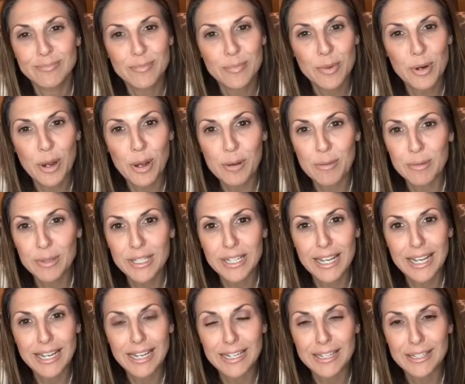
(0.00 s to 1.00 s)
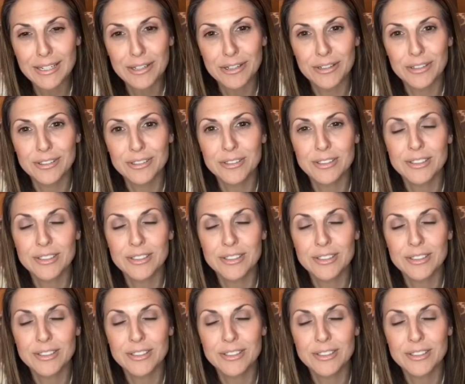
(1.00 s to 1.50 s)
probably 8 years.